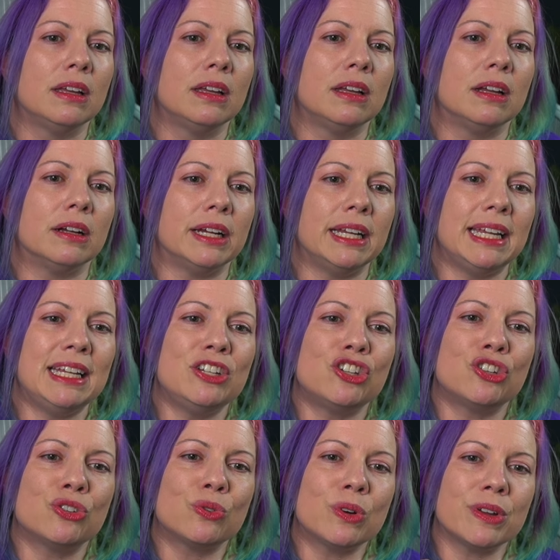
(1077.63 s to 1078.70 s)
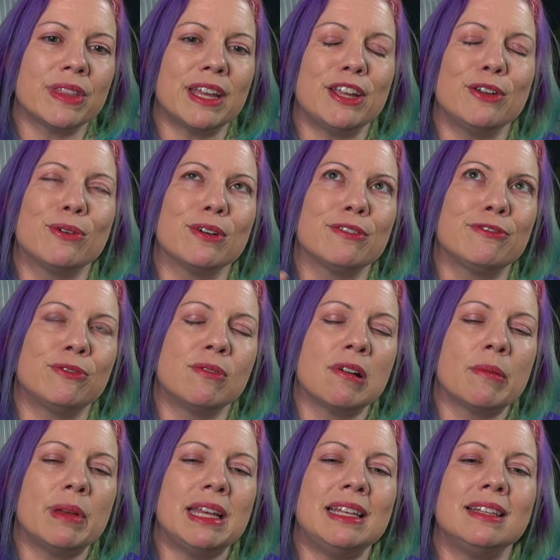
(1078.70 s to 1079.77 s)
All right, ensure that your
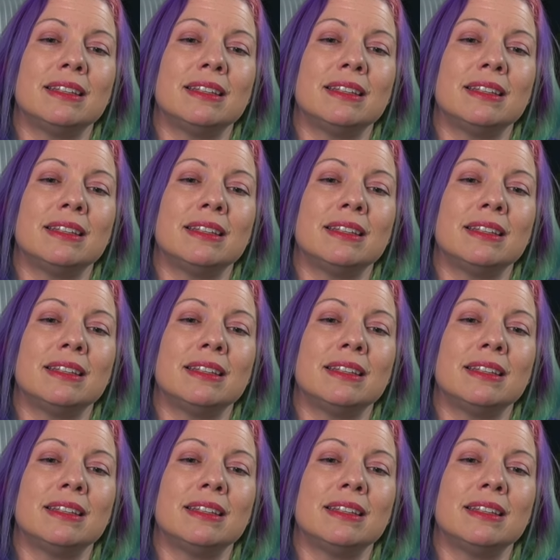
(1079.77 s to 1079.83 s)
form is